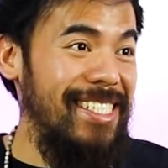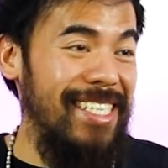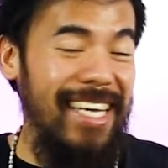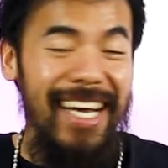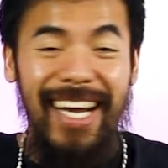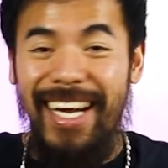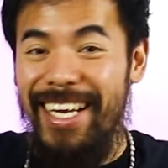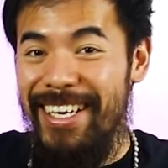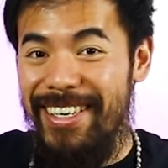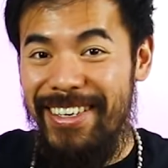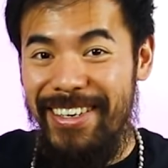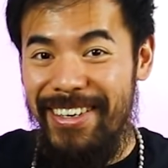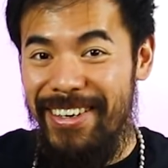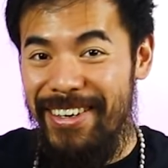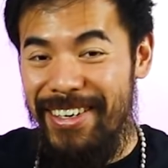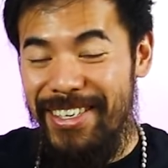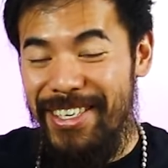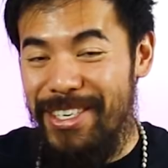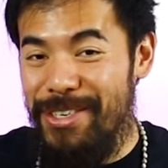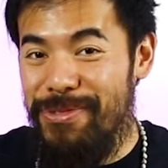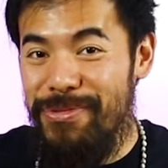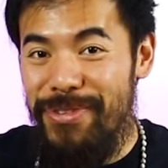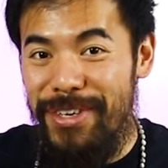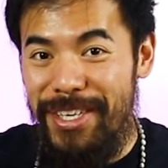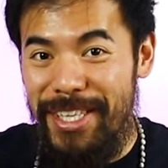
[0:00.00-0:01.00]
I don't know. I
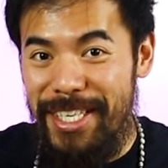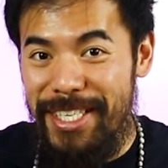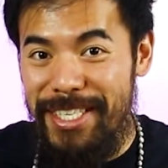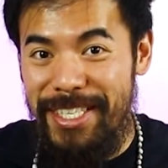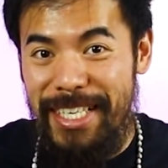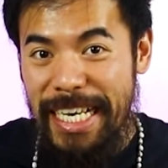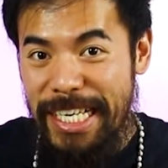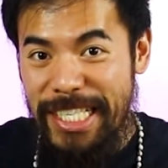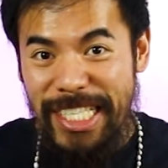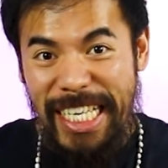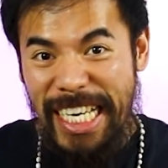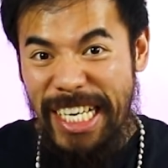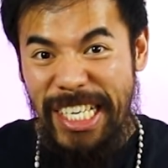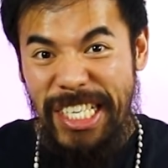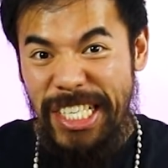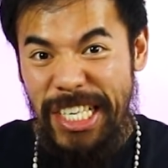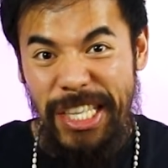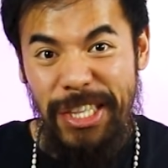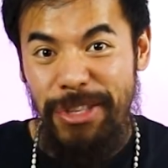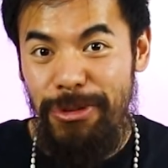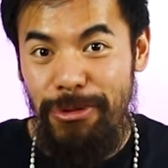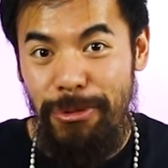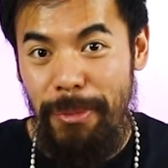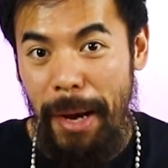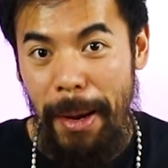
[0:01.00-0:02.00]
just feel this sensation
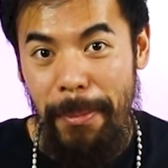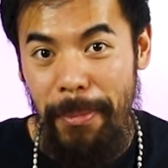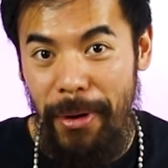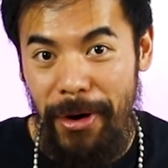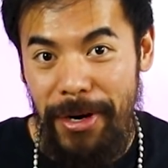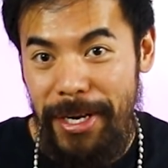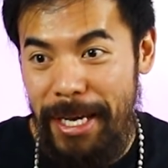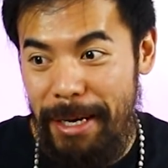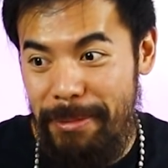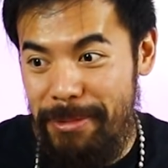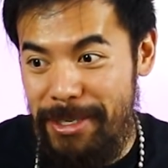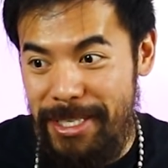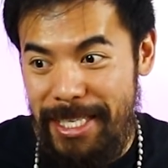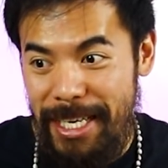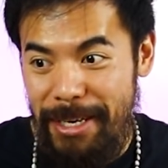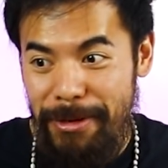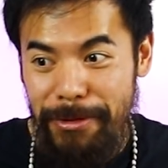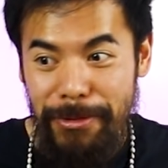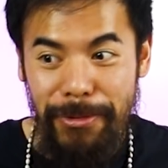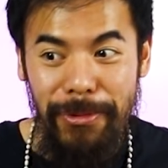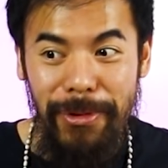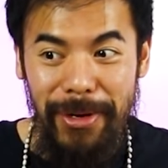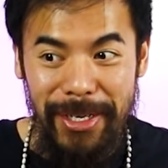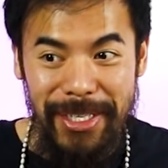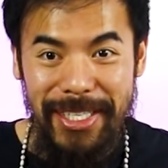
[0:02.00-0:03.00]
through my body. I'm just like,
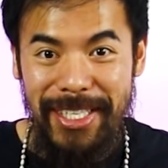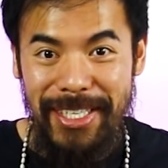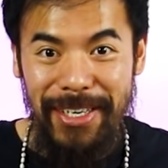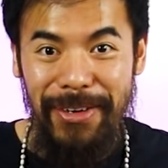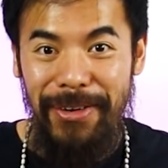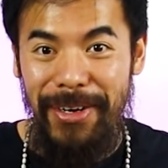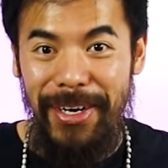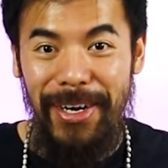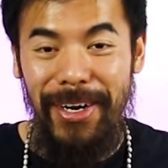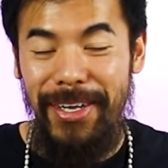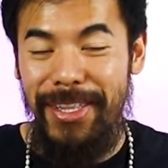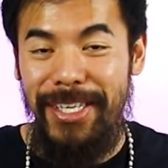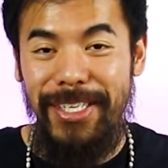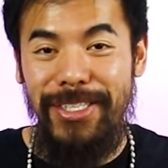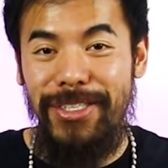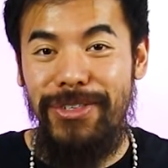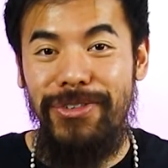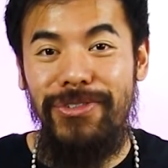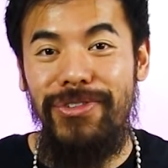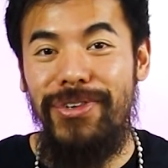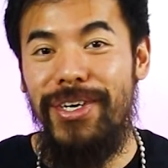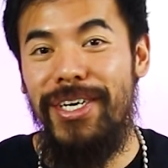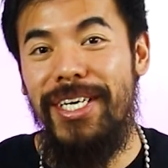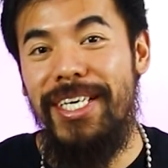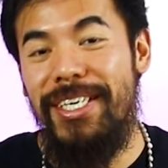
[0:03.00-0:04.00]
what's going on? This
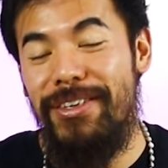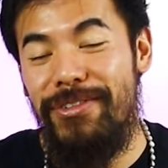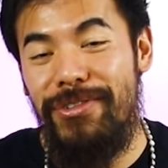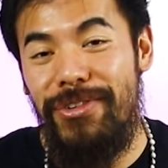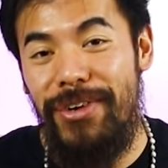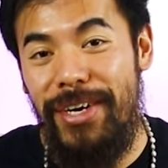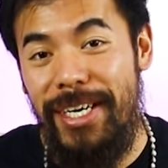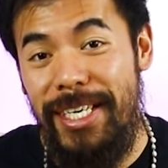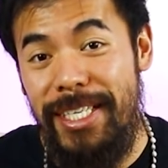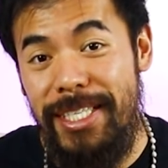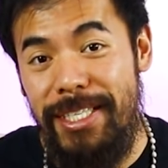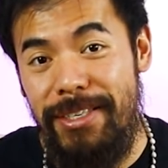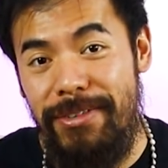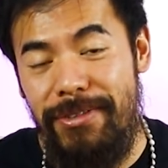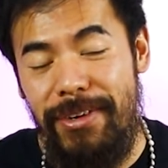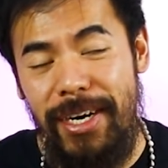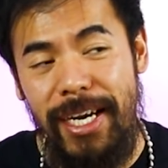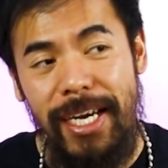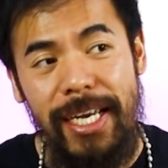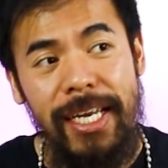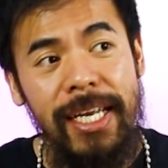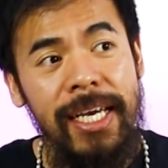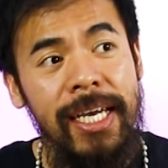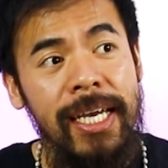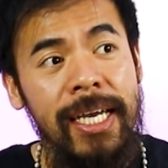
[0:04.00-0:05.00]
cra- crazy,
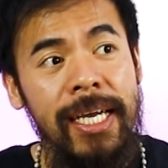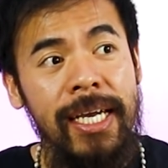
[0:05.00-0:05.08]
right?